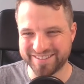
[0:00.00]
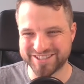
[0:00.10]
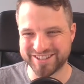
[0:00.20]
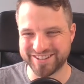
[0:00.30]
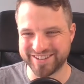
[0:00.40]

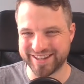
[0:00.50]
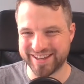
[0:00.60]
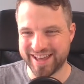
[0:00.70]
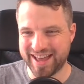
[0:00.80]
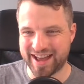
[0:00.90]
Absolutely.
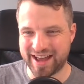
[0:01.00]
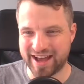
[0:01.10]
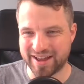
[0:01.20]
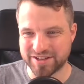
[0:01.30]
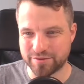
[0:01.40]
Uh,
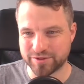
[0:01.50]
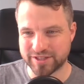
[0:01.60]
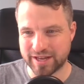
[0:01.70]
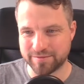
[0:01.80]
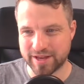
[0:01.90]
I don't want
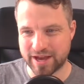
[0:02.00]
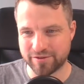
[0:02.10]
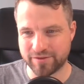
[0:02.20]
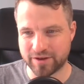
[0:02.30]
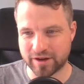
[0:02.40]
to let him down
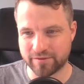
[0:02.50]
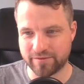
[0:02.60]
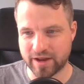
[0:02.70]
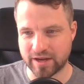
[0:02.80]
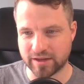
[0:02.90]
and feel like I'm
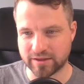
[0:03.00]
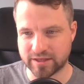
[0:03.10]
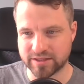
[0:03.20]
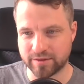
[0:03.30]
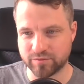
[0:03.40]
failing.
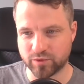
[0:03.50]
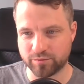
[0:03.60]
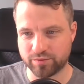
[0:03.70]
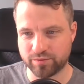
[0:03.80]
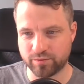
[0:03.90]
There's somewhat
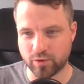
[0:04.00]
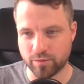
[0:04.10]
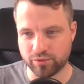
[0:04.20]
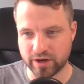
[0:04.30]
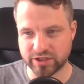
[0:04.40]

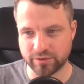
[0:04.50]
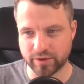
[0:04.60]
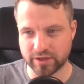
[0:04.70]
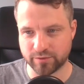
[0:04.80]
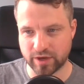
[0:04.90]
pressure
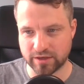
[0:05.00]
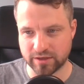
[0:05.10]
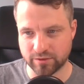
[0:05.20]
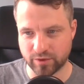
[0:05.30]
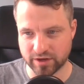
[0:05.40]

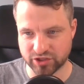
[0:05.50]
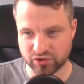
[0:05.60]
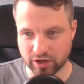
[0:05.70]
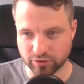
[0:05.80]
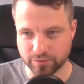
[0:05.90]
when when I
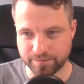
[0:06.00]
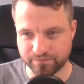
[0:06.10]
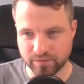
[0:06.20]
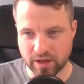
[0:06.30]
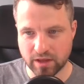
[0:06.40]
struggle.
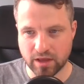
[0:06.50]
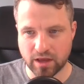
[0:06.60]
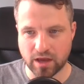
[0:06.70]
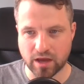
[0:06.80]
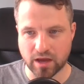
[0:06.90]

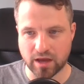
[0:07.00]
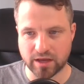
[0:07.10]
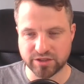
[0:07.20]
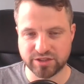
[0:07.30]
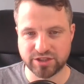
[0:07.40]
Uh,
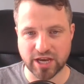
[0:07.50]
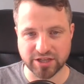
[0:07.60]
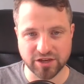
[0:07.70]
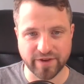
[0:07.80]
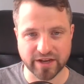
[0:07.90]

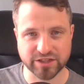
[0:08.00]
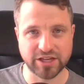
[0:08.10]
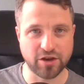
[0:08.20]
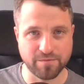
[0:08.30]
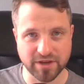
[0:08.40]
Jess, you've
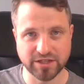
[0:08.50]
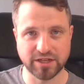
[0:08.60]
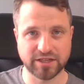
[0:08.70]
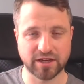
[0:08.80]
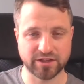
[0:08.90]
actually
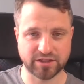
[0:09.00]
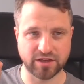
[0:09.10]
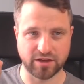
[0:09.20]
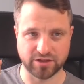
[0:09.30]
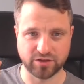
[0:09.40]
immediately
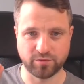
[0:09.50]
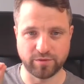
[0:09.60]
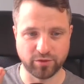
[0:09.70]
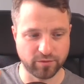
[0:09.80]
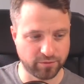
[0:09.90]
touched a super
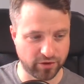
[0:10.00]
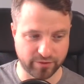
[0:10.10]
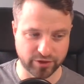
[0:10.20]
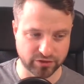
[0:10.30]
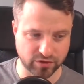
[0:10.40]
important point
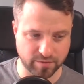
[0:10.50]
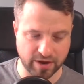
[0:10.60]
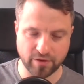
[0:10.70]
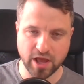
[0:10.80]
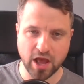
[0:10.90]
I want to talk
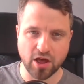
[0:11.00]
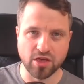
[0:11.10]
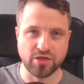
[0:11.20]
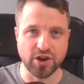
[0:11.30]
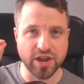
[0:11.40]
about.
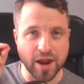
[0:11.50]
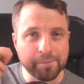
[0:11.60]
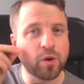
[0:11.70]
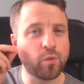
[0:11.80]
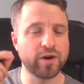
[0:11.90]
The
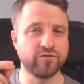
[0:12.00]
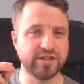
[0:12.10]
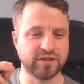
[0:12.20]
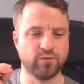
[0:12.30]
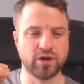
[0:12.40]
number one
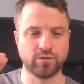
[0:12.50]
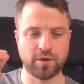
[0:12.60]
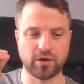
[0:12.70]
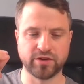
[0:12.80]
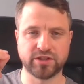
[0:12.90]
reason why your
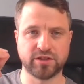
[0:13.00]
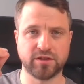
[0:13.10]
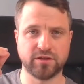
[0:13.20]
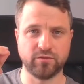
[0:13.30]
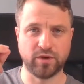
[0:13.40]
Polish
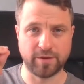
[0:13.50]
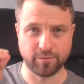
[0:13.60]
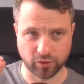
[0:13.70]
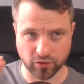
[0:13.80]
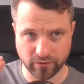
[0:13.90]
will
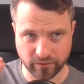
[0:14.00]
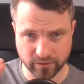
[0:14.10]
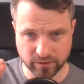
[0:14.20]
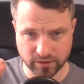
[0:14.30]
improve.